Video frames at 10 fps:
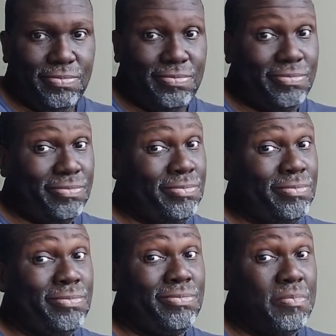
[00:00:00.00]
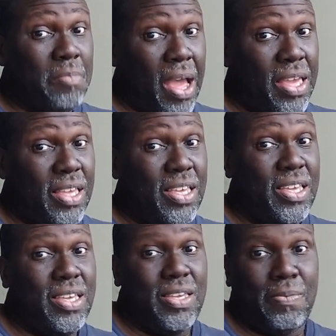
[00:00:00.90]
Mm,
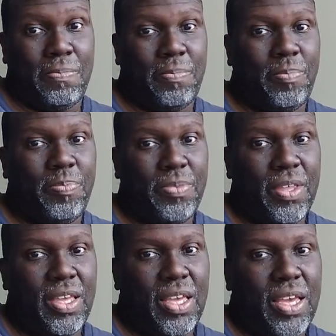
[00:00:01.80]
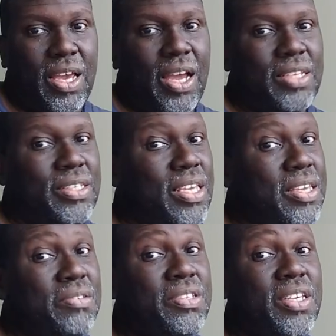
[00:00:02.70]
hey, I see you
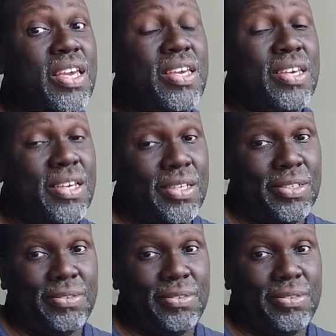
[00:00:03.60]
cheating.